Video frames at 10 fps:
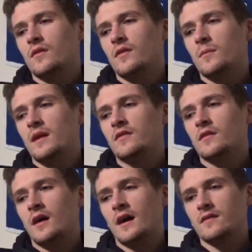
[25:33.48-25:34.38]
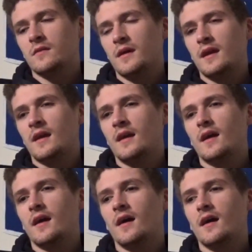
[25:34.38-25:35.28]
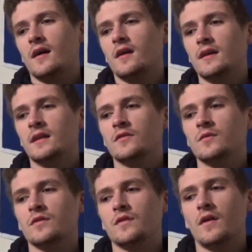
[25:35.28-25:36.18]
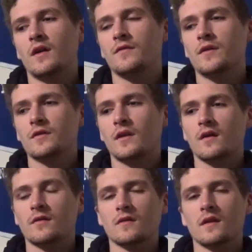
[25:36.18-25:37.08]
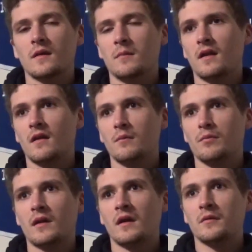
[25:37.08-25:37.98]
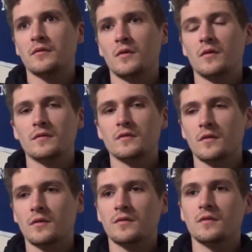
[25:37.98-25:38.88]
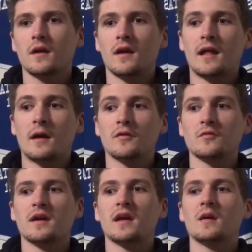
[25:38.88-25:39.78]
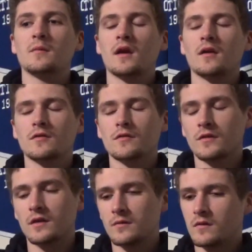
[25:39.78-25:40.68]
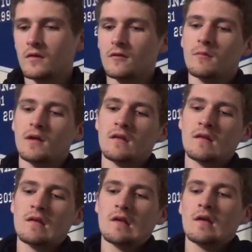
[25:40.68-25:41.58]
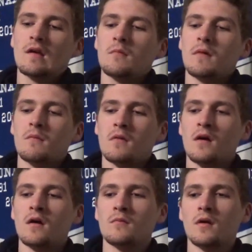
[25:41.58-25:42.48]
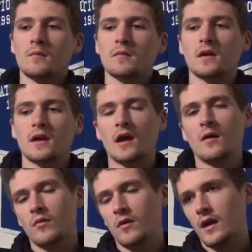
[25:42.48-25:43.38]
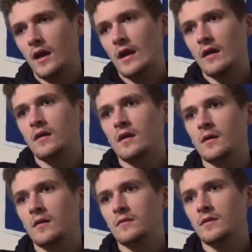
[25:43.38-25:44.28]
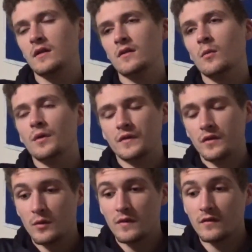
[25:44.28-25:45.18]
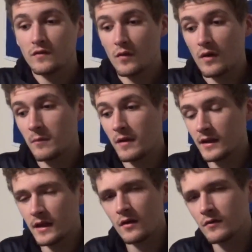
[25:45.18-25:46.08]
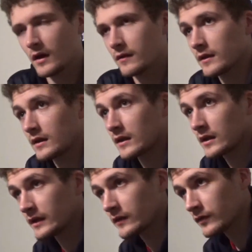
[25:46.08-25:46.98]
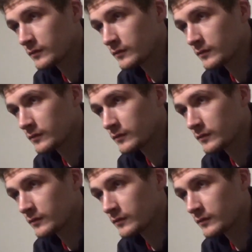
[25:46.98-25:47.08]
means a lot to me. Cledus was the very first character that I made up when I was 12 years old, and I was making up characters for YouTube, and my mom bought me a cowboy hat, and I didn't know what to do with it, so I made a character out of it, and Cledus was